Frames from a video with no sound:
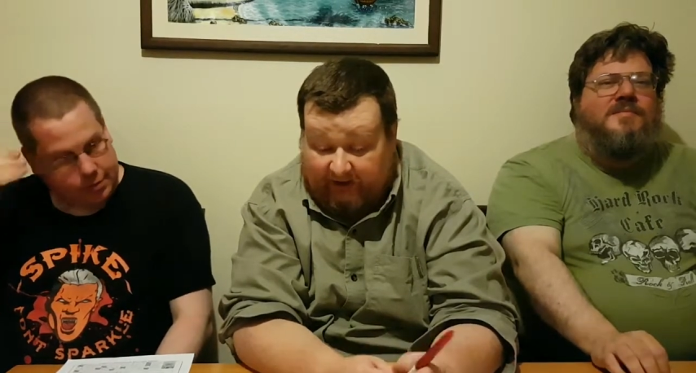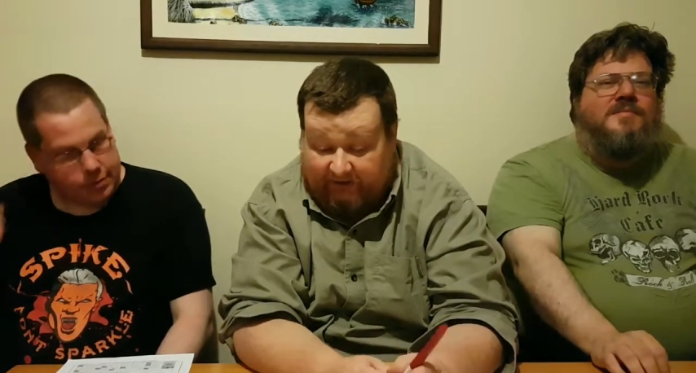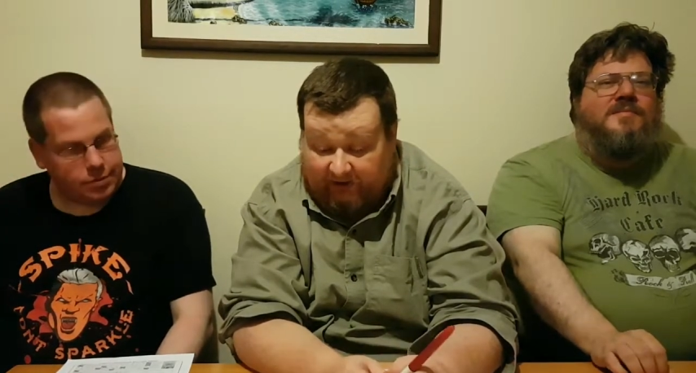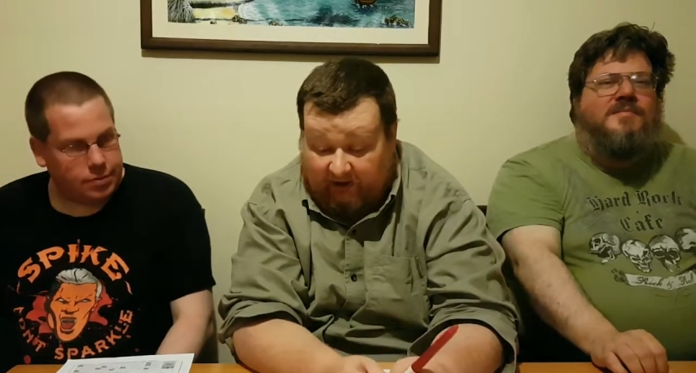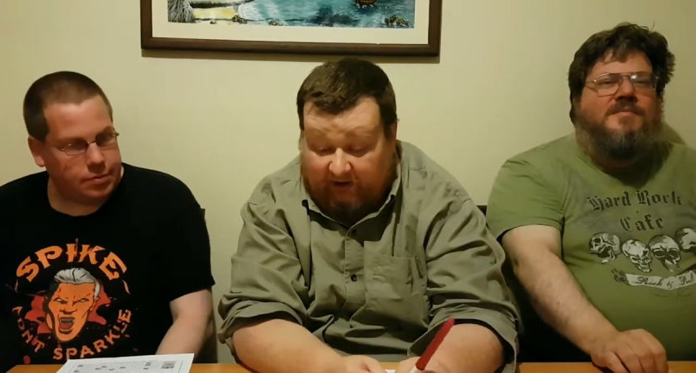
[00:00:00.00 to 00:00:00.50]

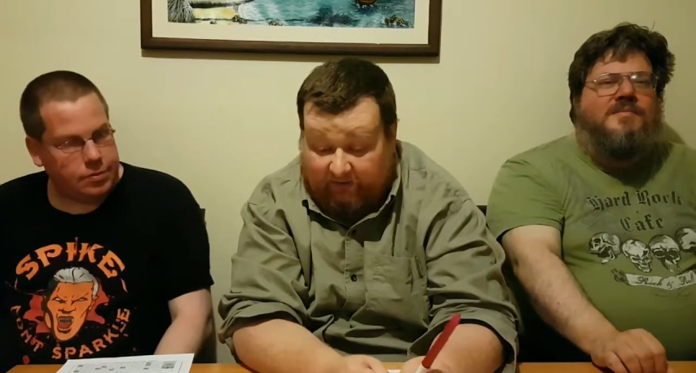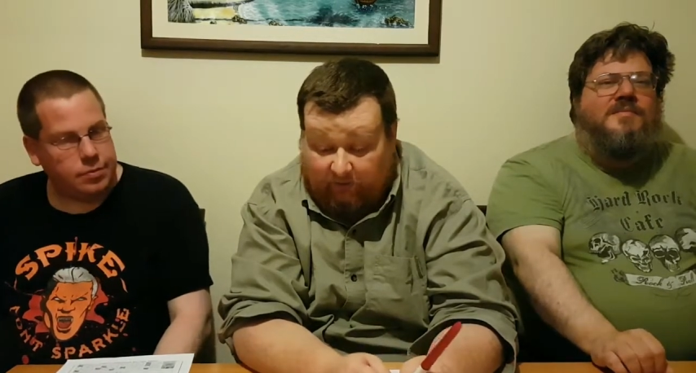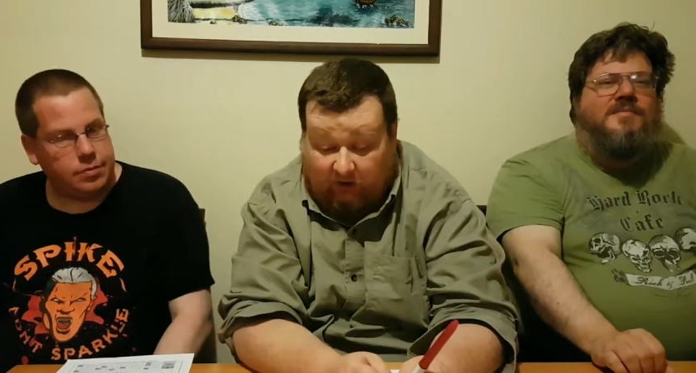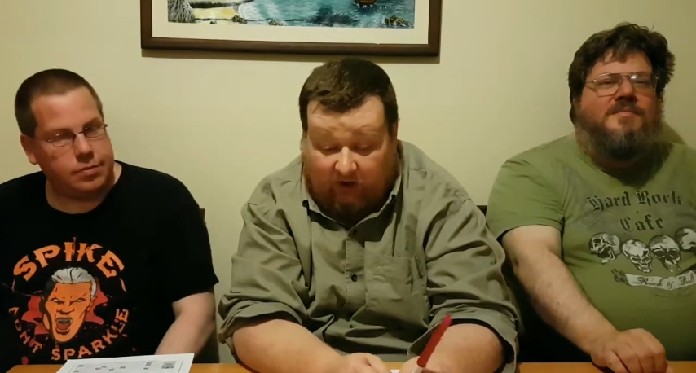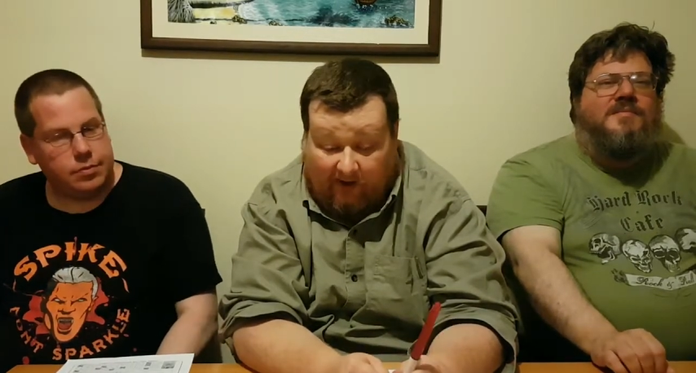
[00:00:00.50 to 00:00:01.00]
Speaker 1: and uh,
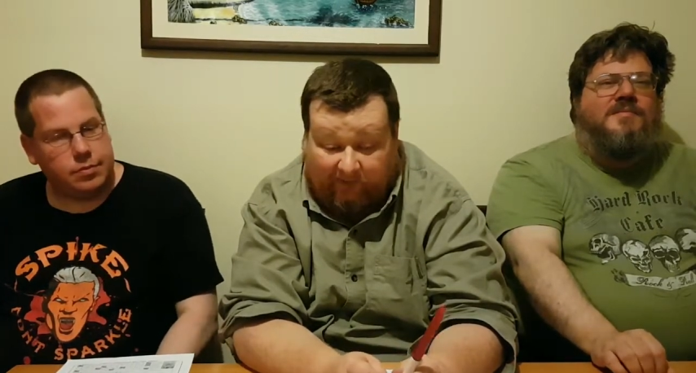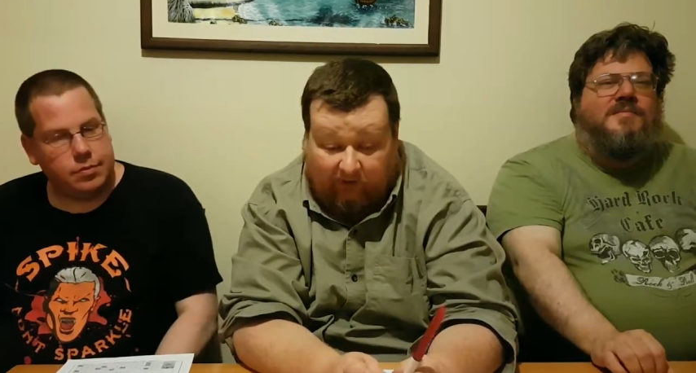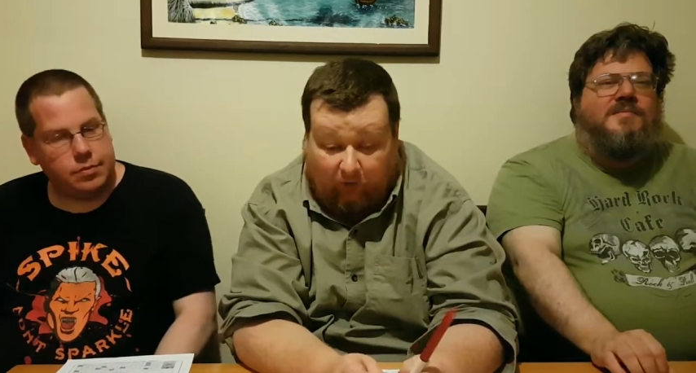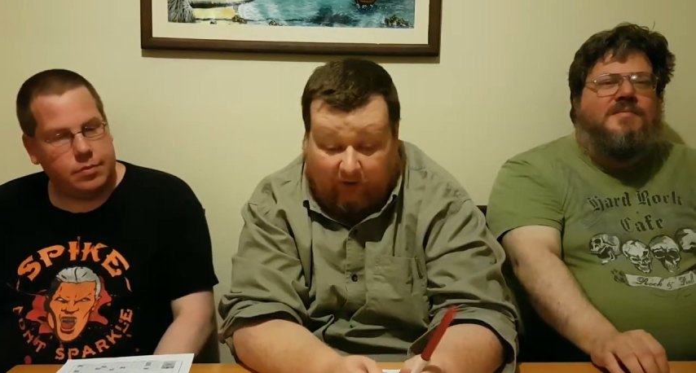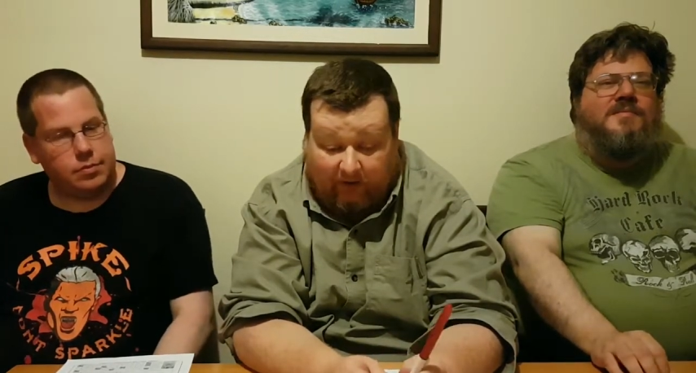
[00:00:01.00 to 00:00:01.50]
there were a
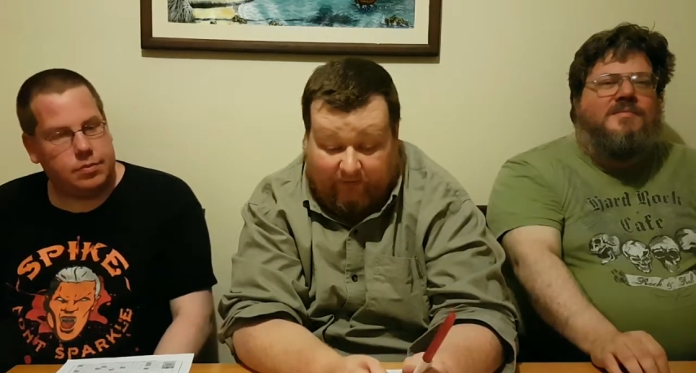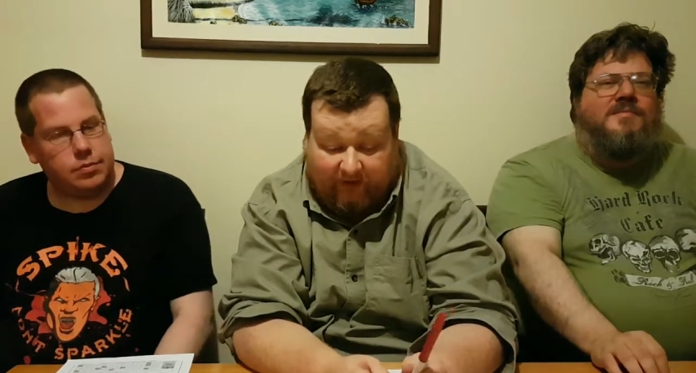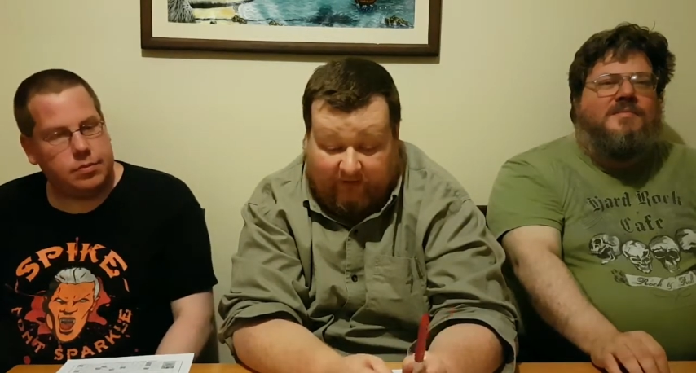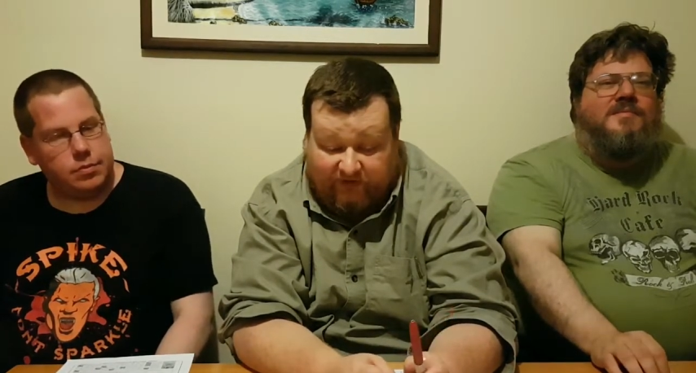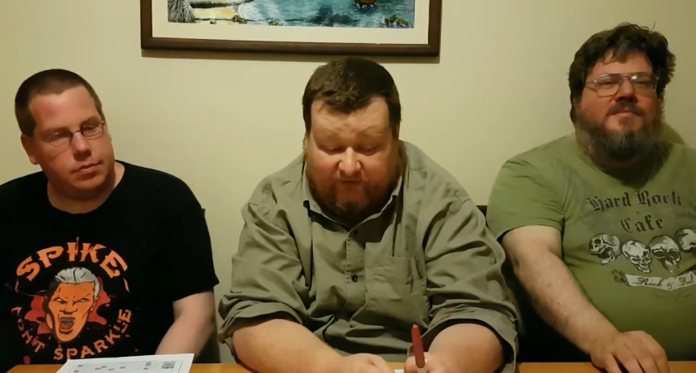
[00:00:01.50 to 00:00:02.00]
couple more out there.